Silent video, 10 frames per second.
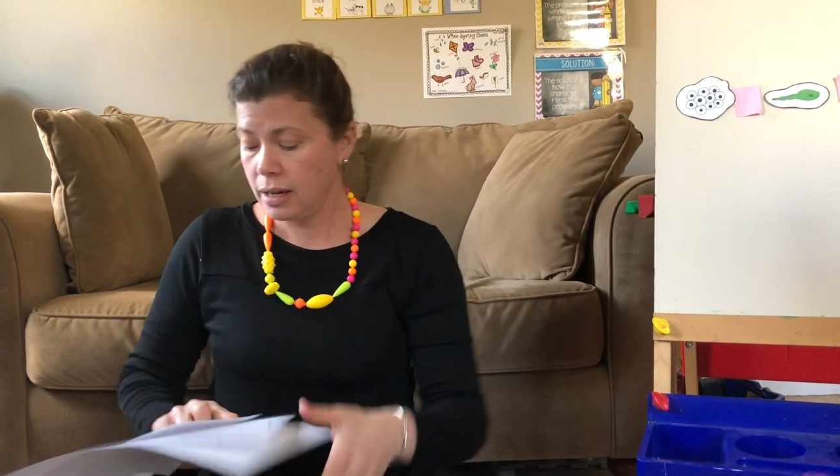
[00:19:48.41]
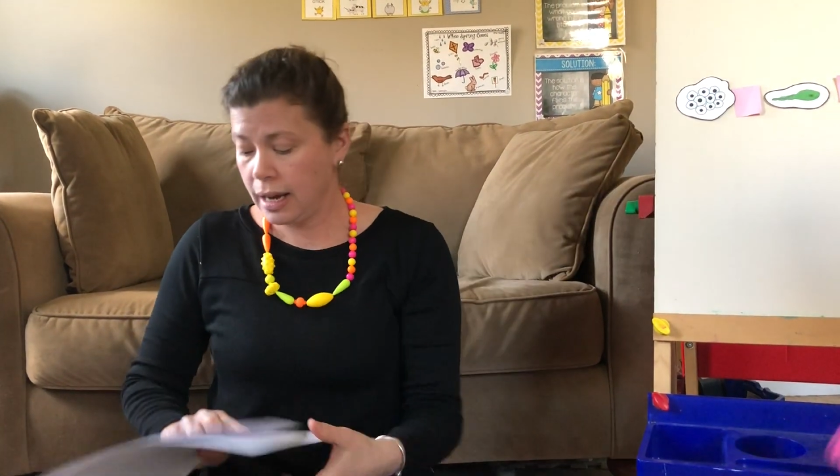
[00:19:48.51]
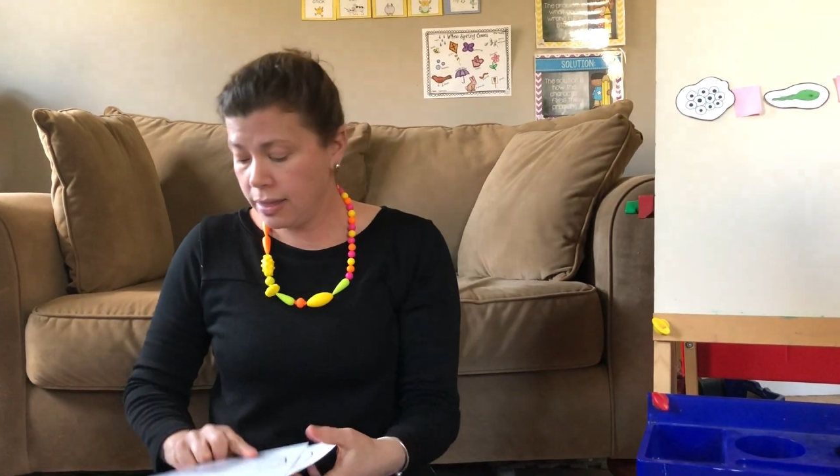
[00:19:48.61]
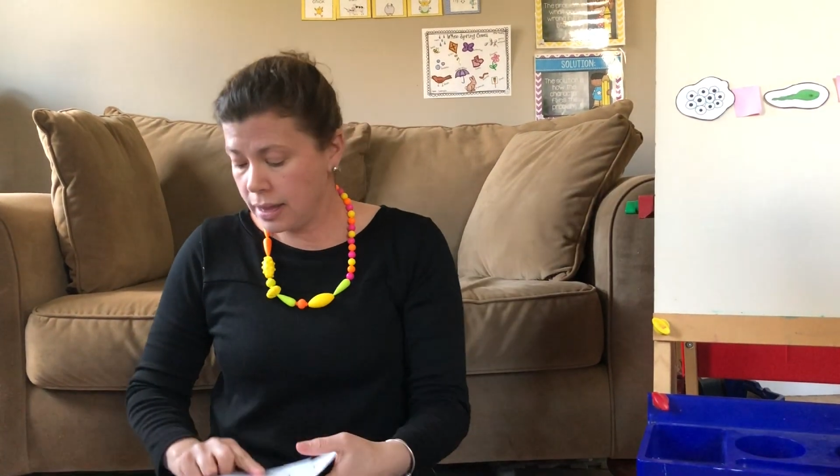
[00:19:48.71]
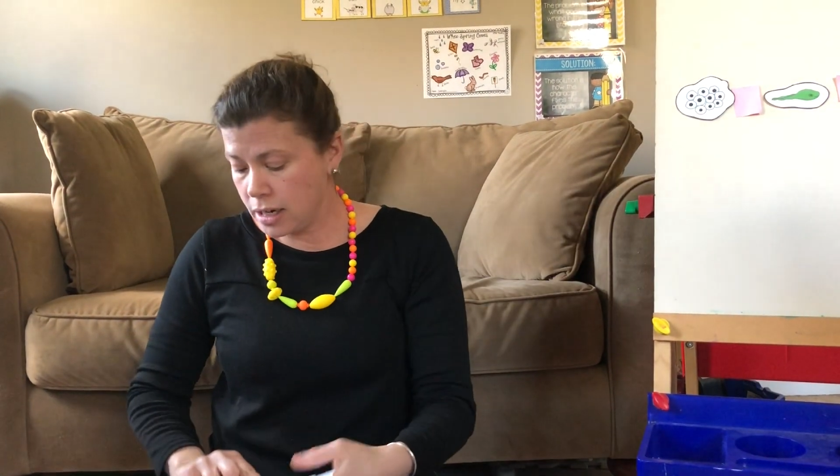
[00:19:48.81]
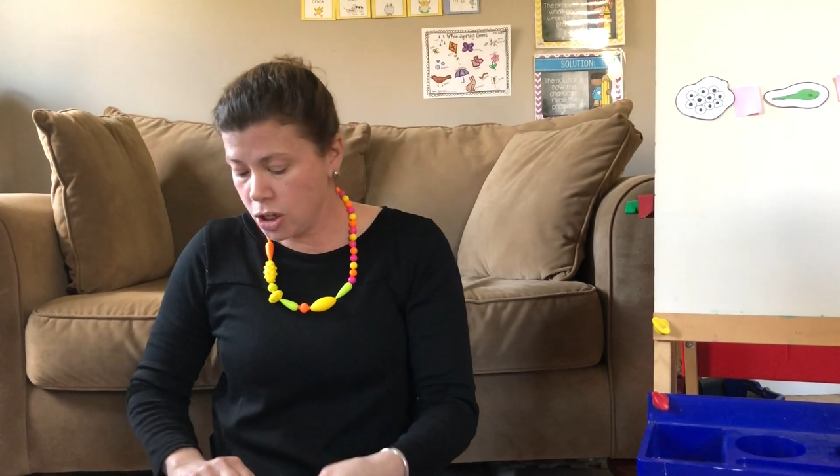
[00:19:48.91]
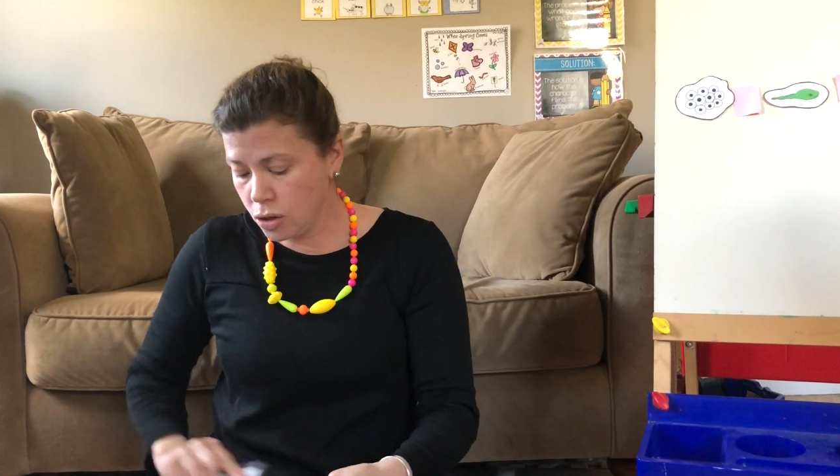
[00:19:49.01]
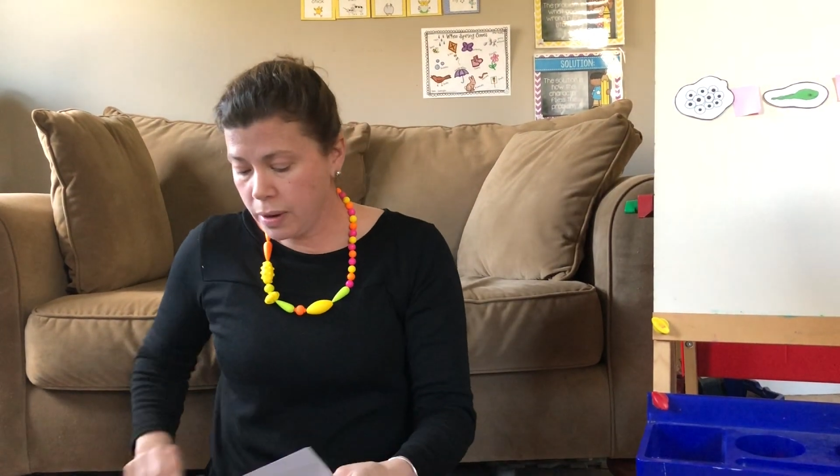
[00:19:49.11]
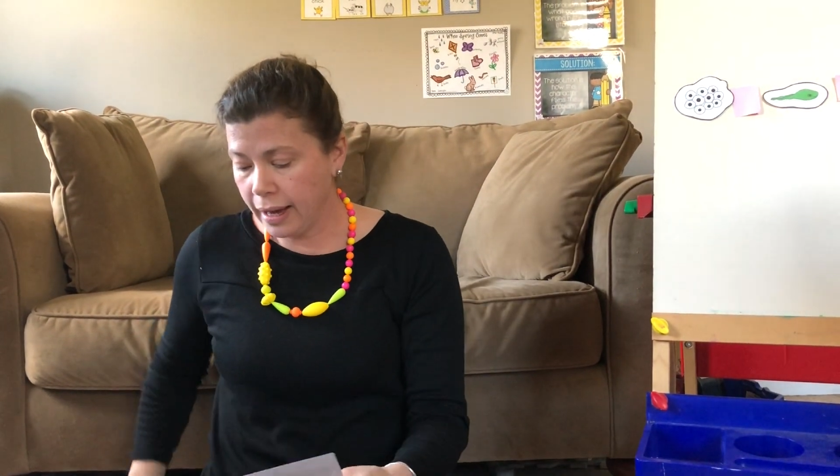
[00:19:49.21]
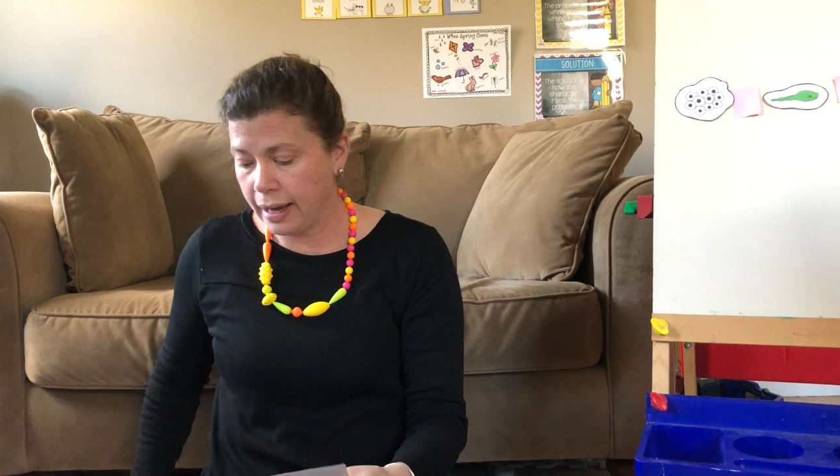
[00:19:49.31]
and then you
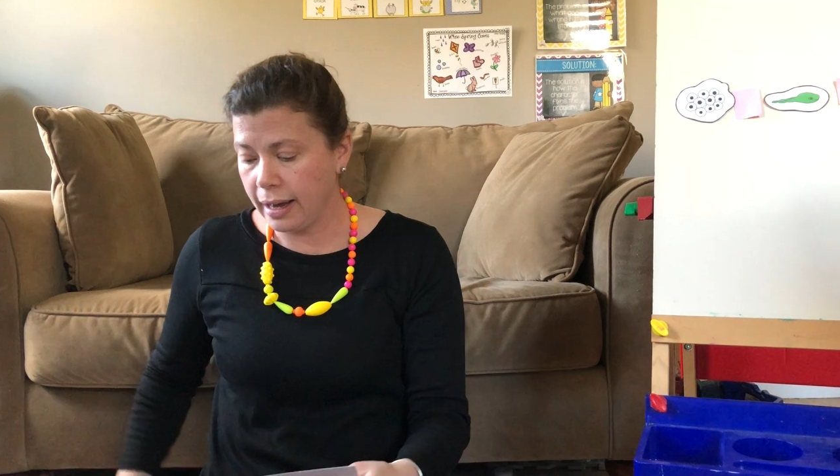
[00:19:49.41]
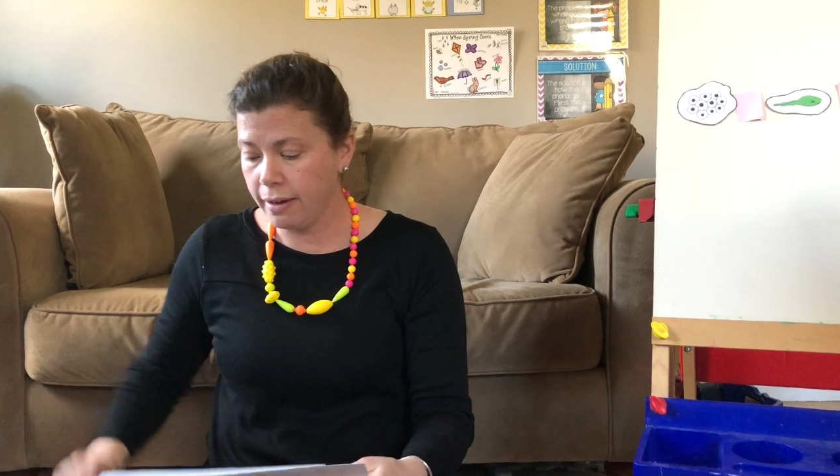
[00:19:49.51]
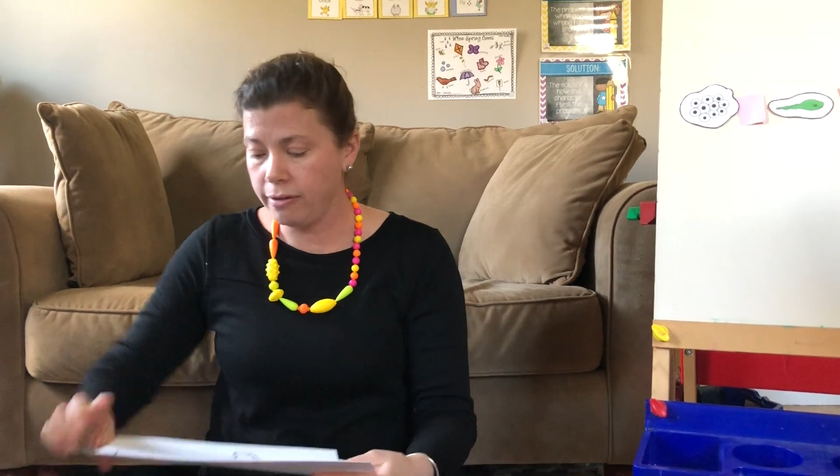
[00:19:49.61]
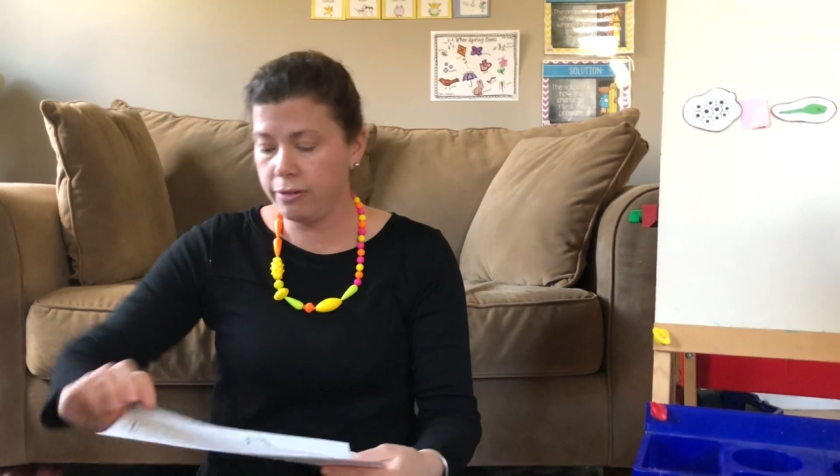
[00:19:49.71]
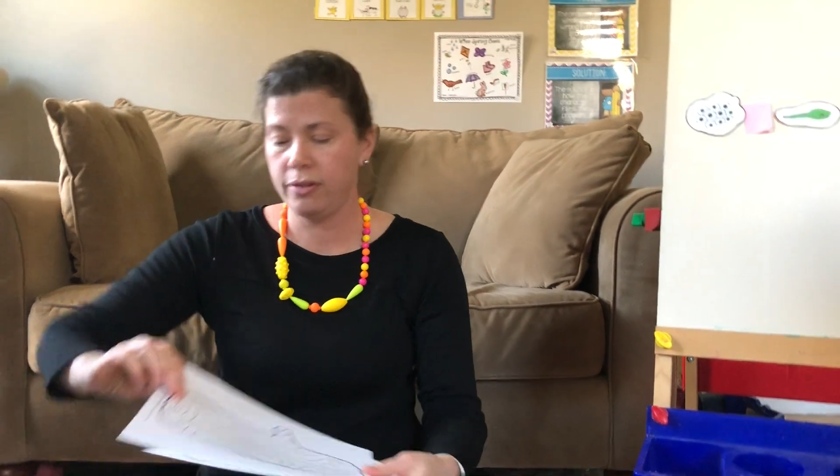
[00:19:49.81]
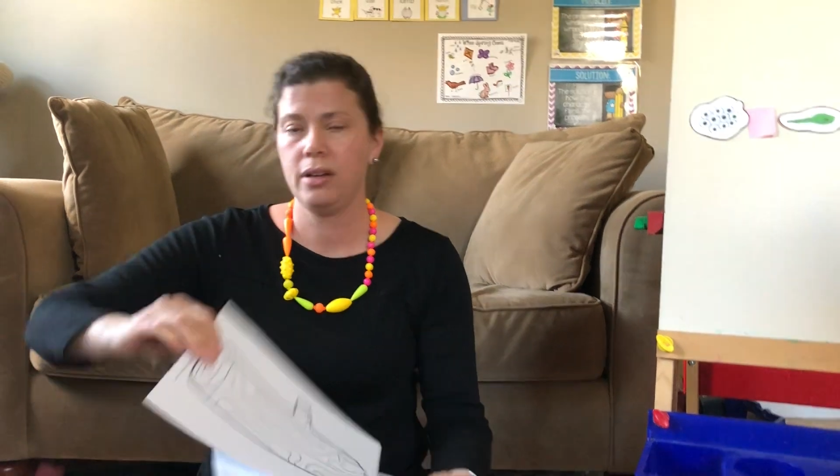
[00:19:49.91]
have